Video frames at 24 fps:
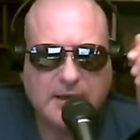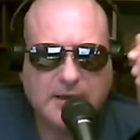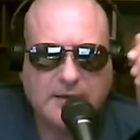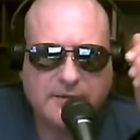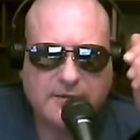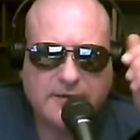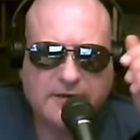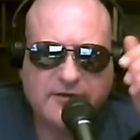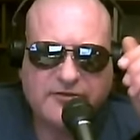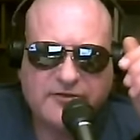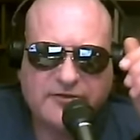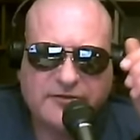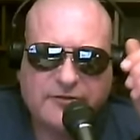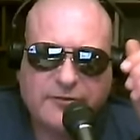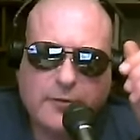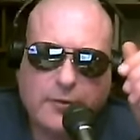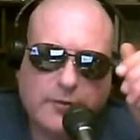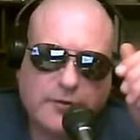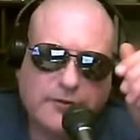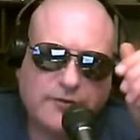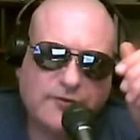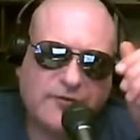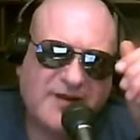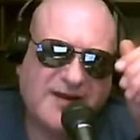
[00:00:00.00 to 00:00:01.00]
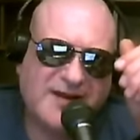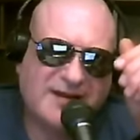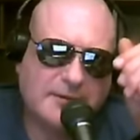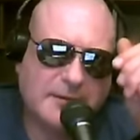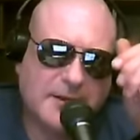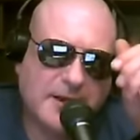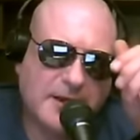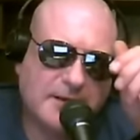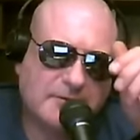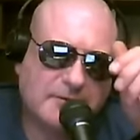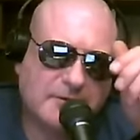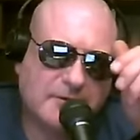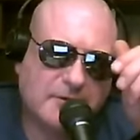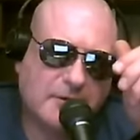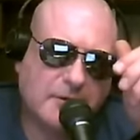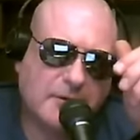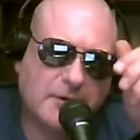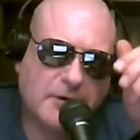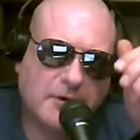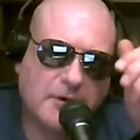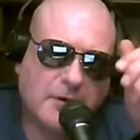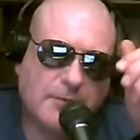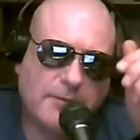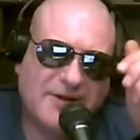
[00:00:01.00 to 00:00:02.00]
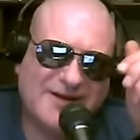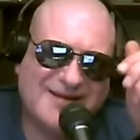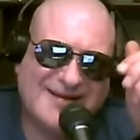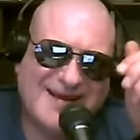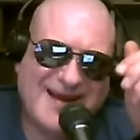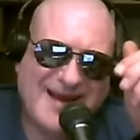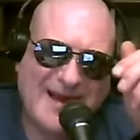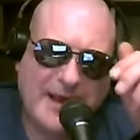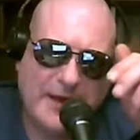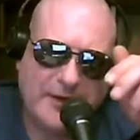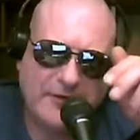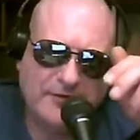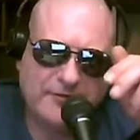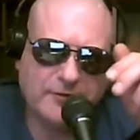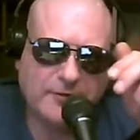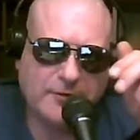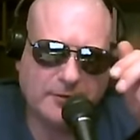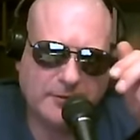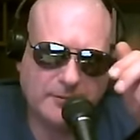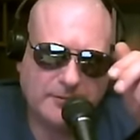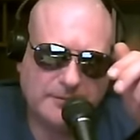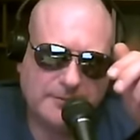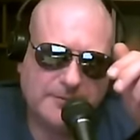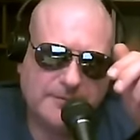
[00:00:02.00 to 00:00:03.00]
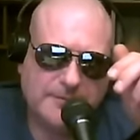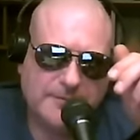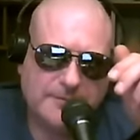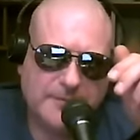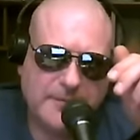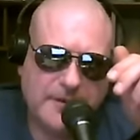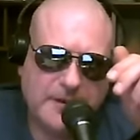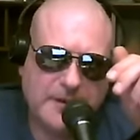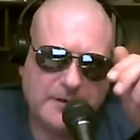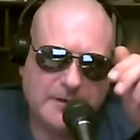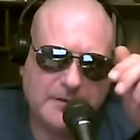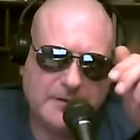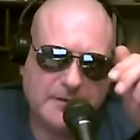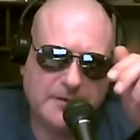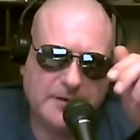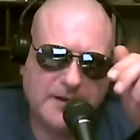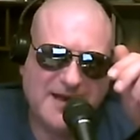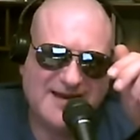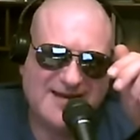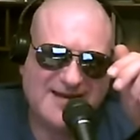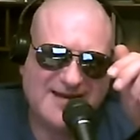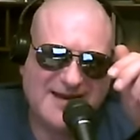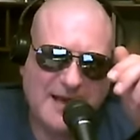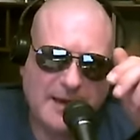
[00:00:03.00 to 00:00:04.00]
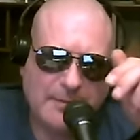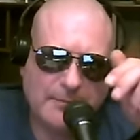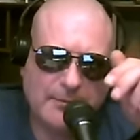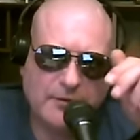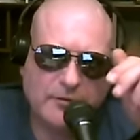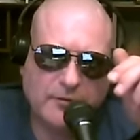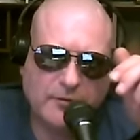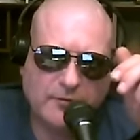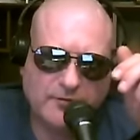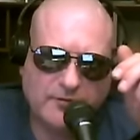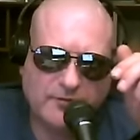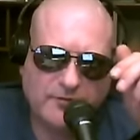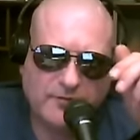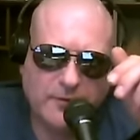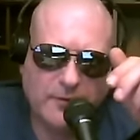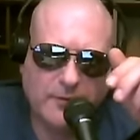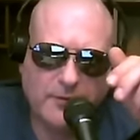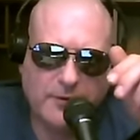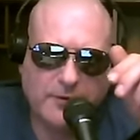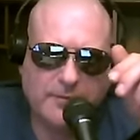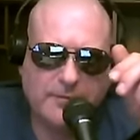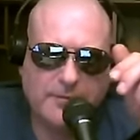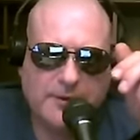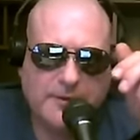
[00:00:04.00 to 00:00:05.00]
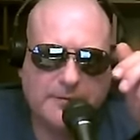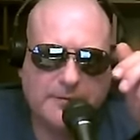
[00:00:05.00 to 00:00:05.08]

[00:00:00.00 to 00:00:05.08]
This stores the electrical potential in chemical form